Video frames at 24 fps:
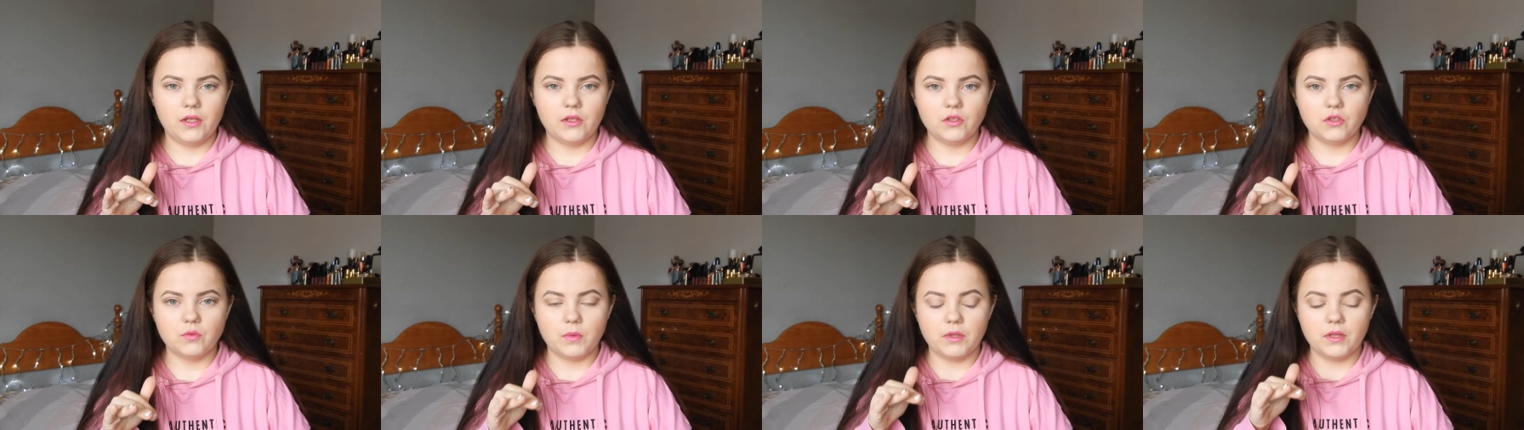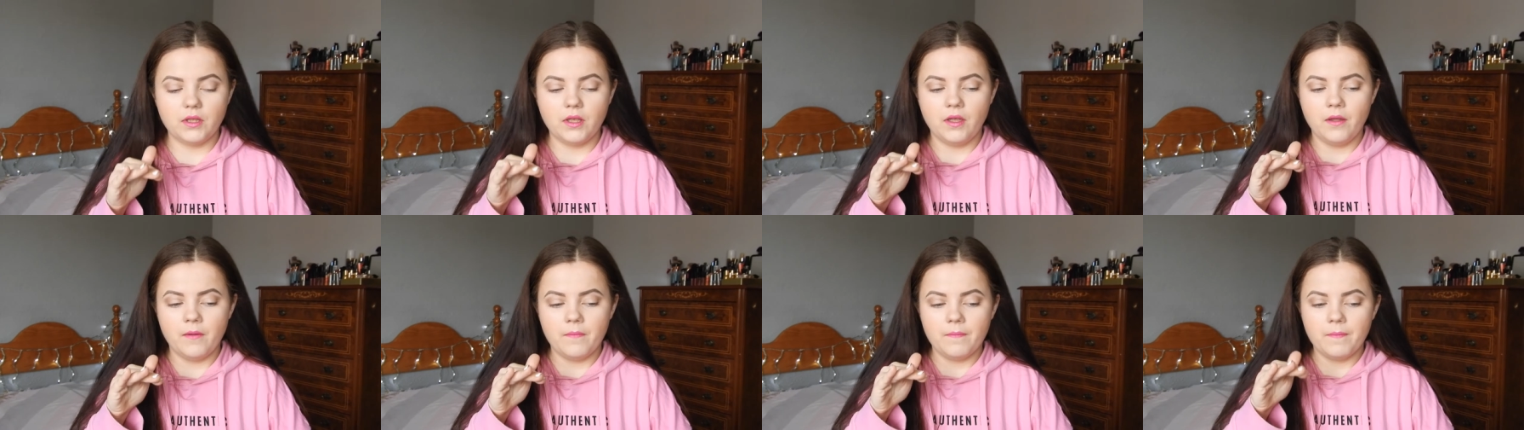niche,
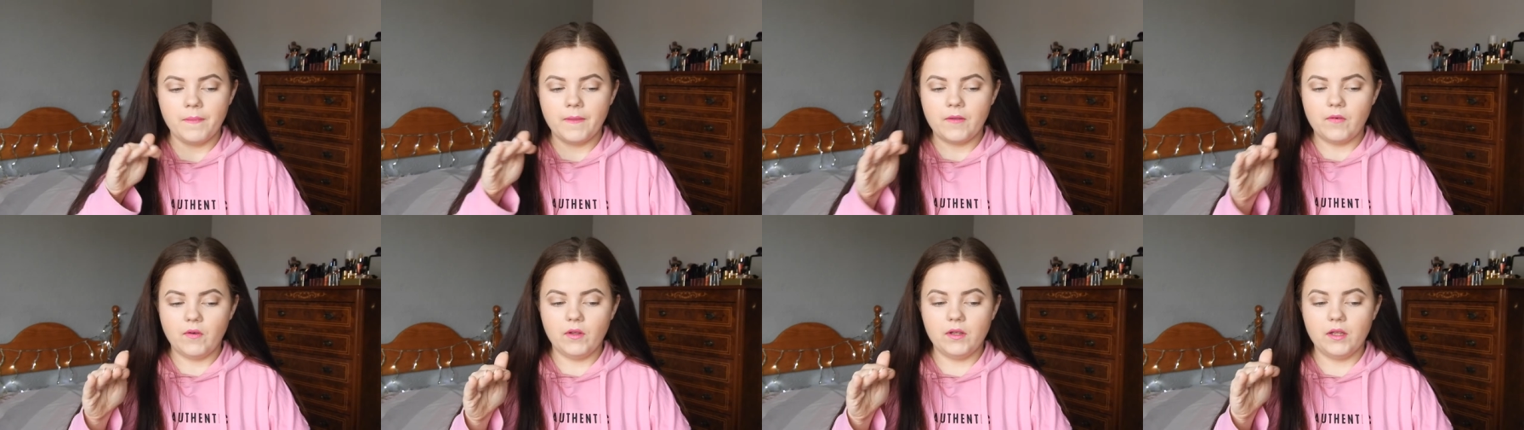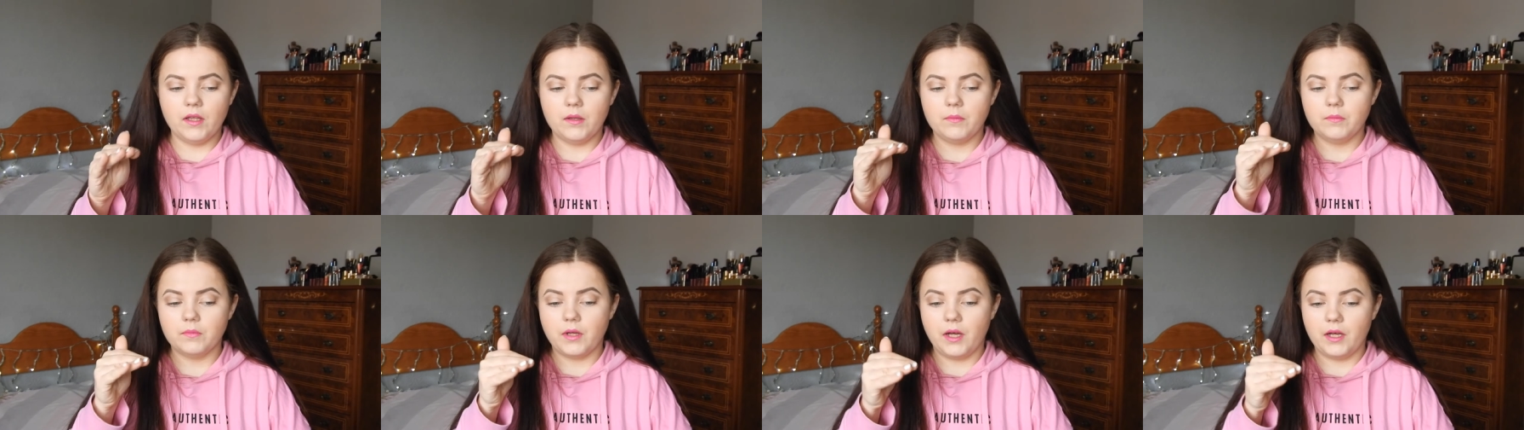but
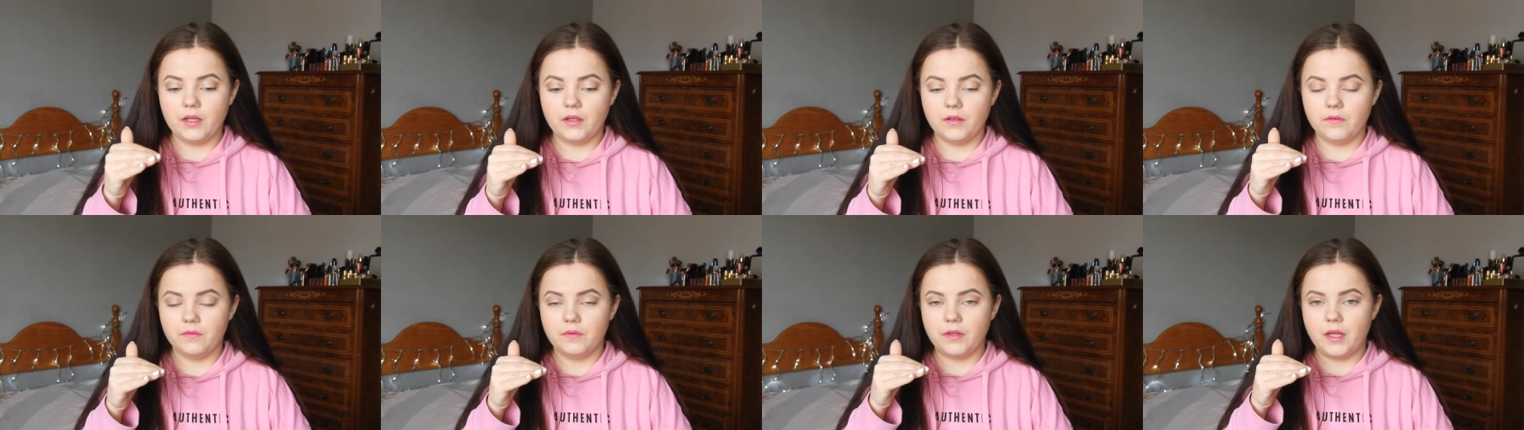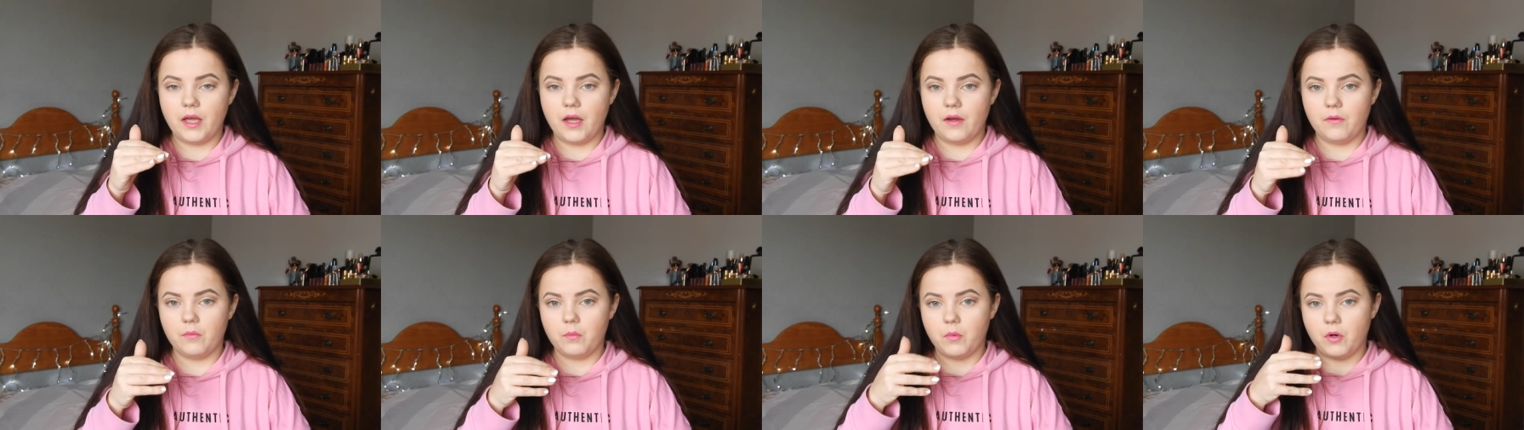well I'm kind of
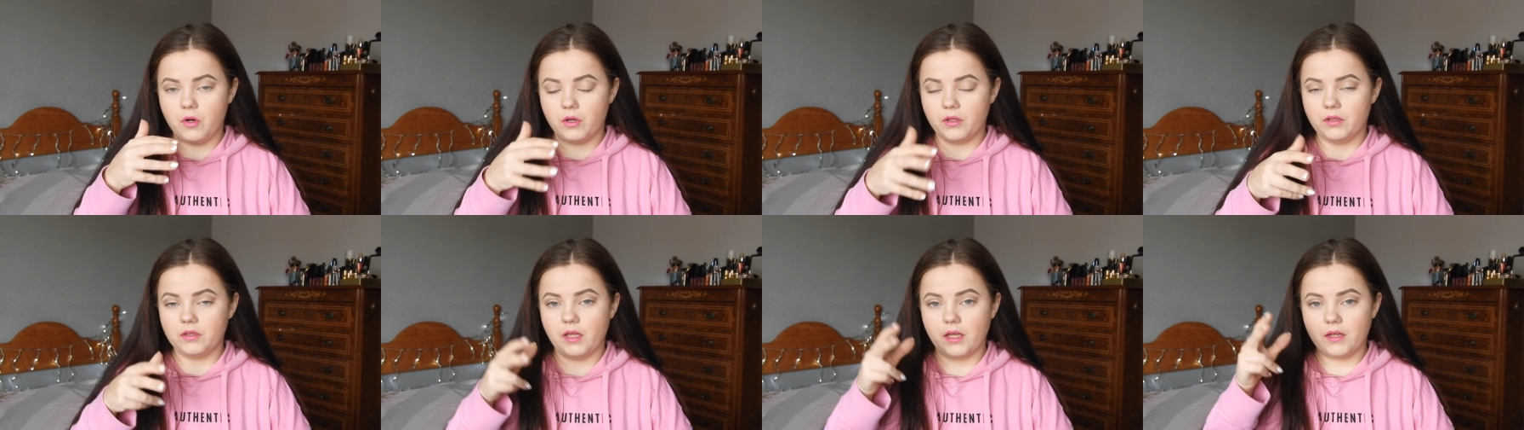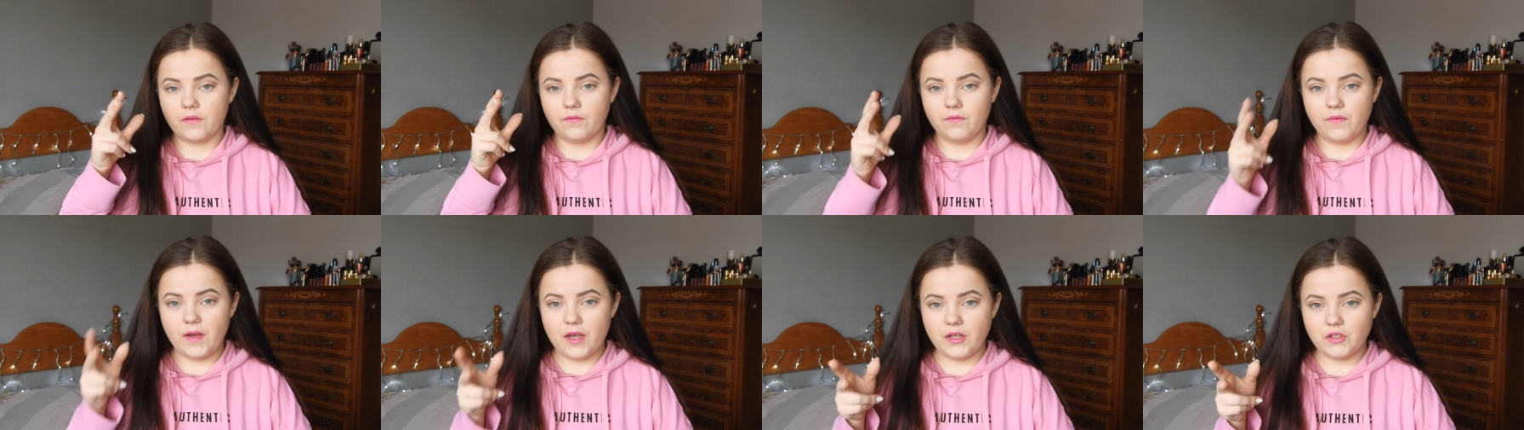now more in
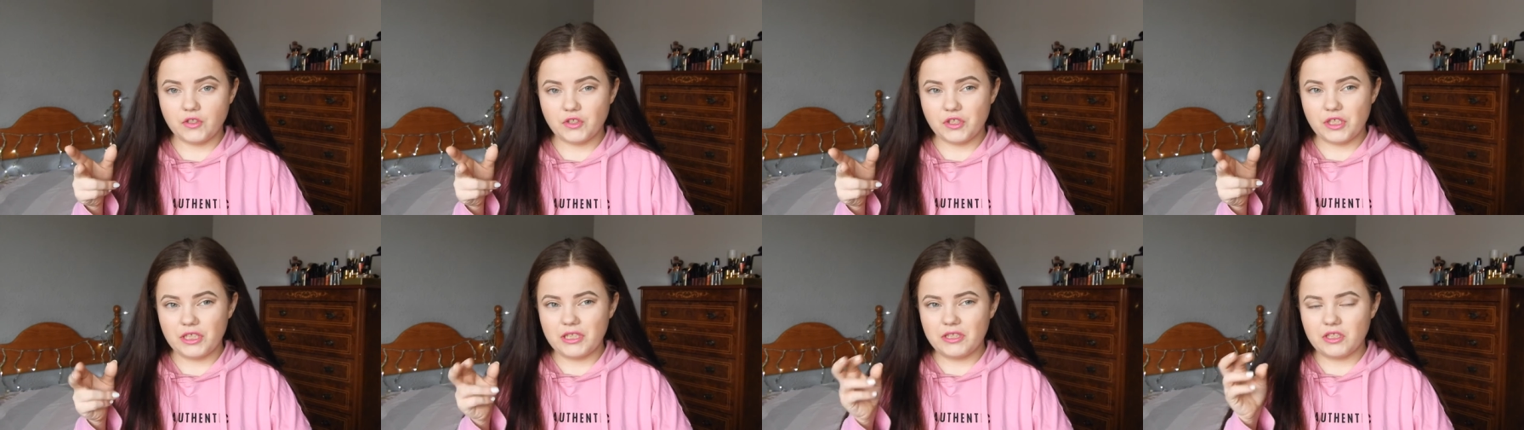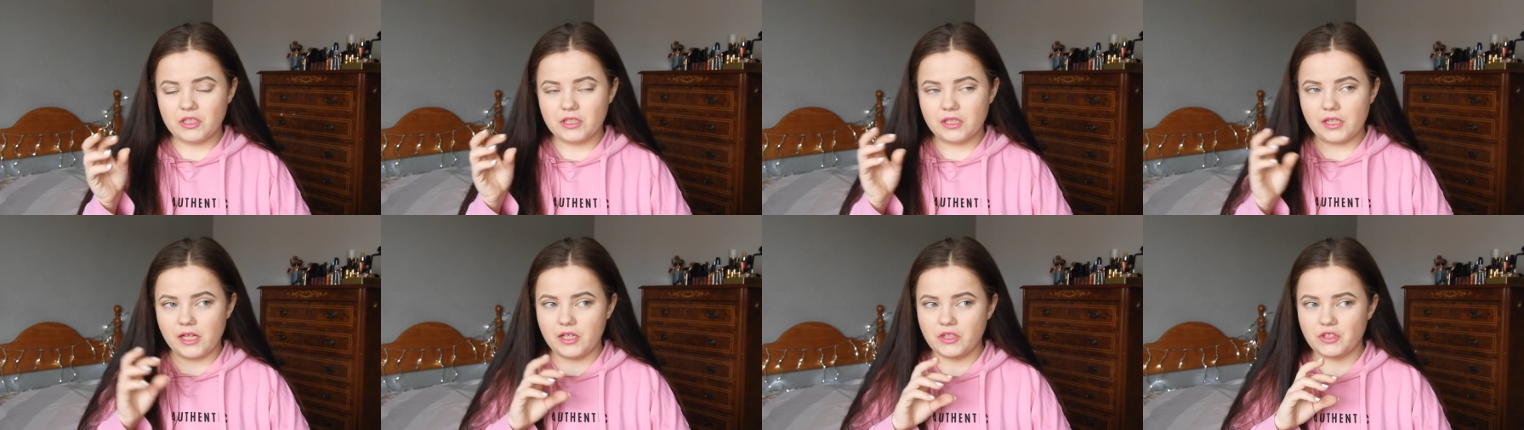like fashion
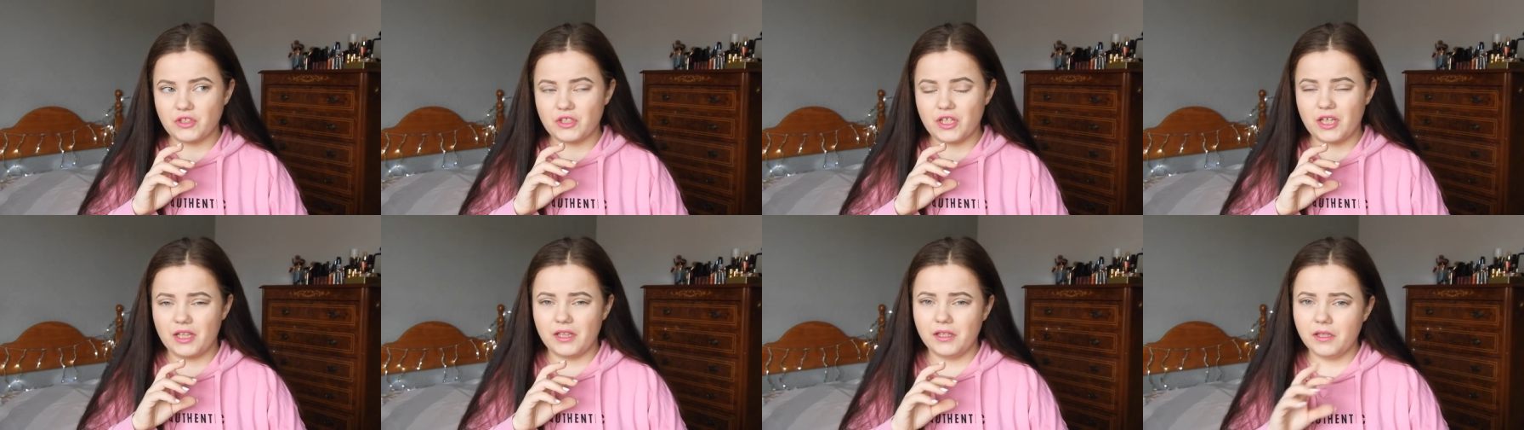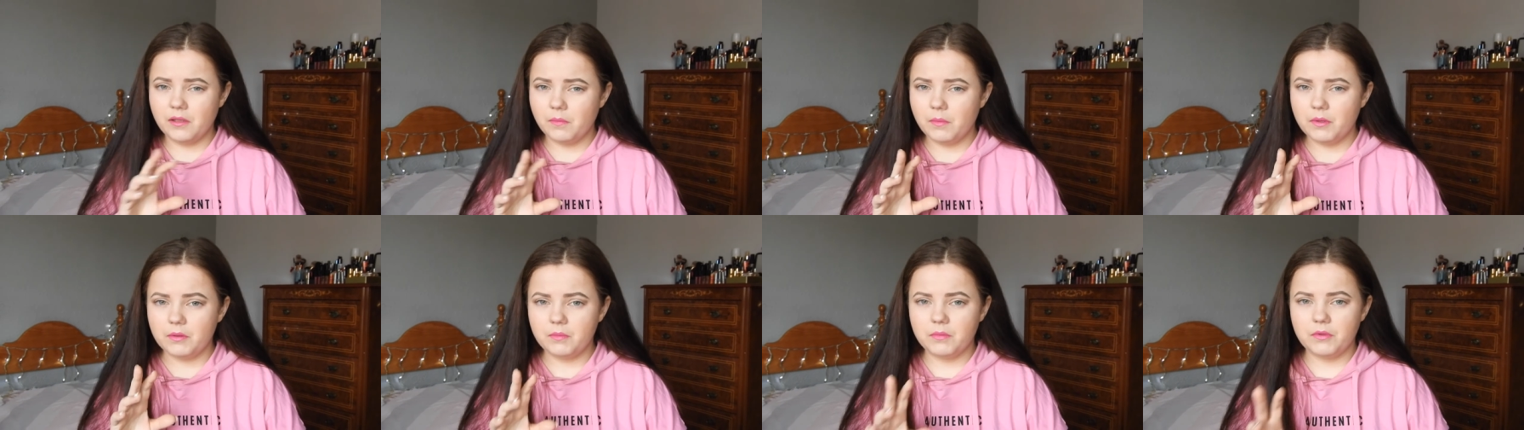slash a
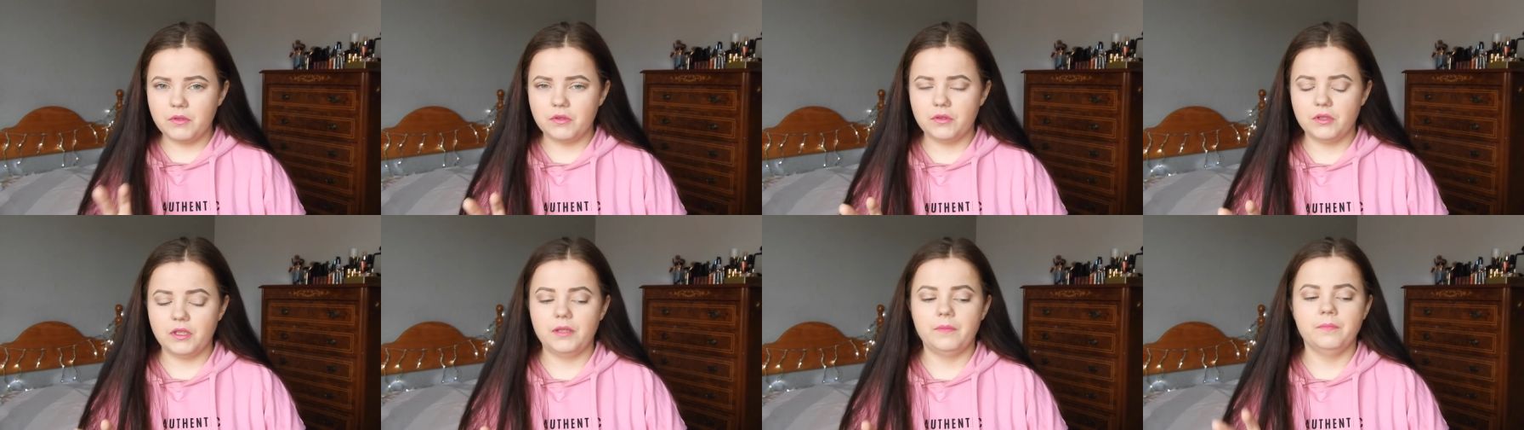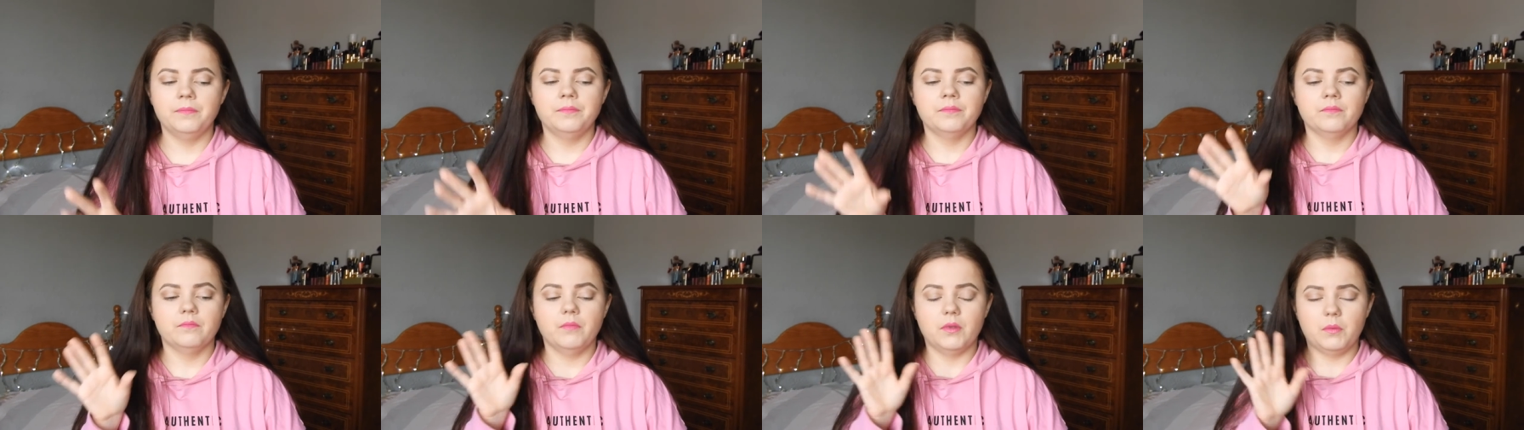little bit beauty